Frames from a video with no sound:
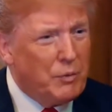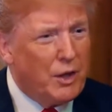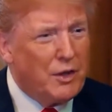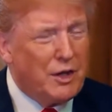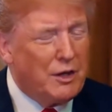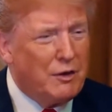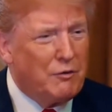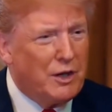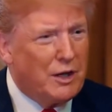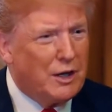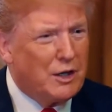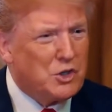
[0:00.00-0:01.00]
Are they
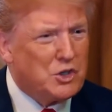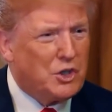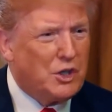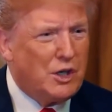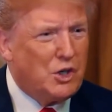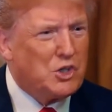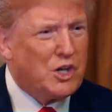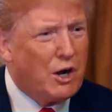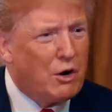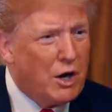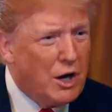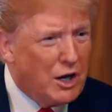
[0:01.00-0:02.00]
giving us the
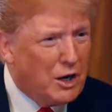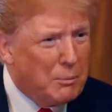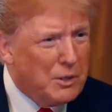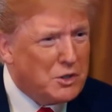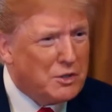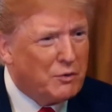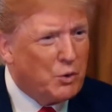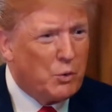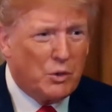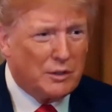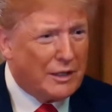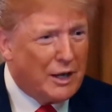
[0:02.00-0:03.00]
Sarah Huckabees of the
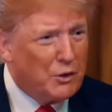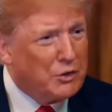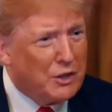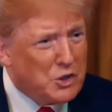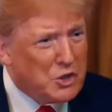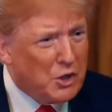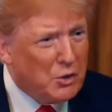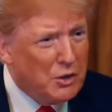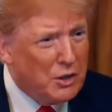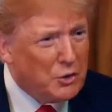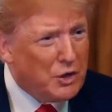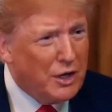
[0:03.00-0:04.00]
world? I don't think so,
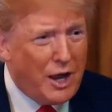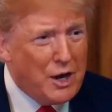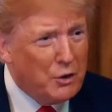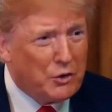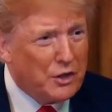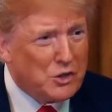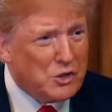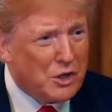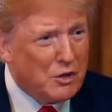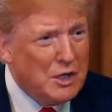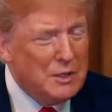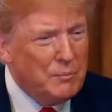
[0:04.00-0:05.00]
okay? I don't think
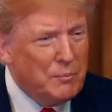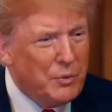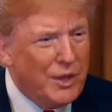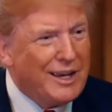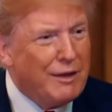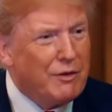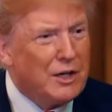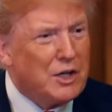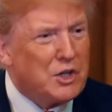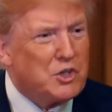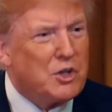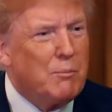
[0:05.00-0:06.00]
so. They're giving
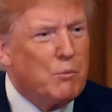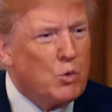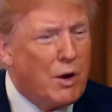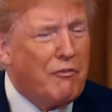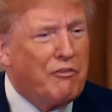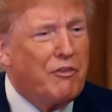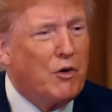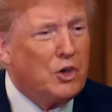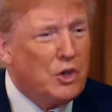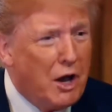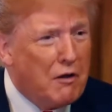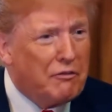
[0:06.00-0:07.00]
us some rough,
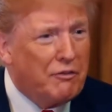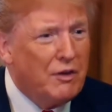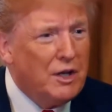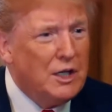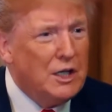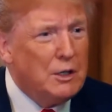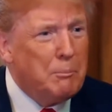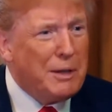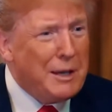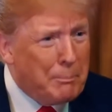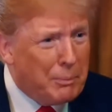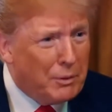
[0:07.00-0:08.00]
tough
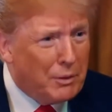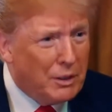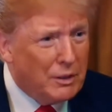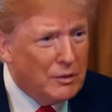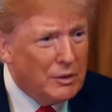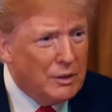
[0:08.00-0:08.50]
people.